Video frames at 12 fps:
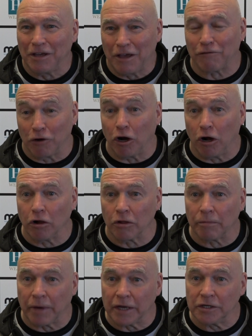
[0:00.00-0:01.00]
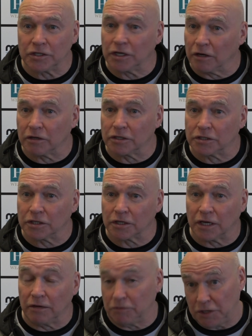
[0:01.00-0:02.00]
if not all the bench, in order to
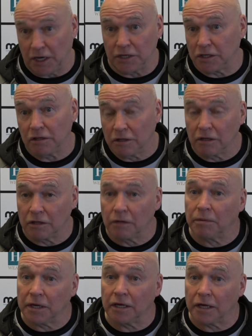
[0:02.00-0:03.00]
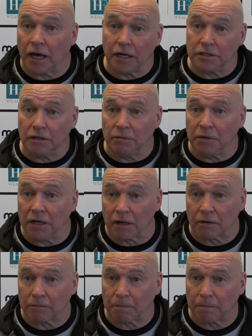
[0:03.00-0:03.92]
keep changing the bigger guys in the middle.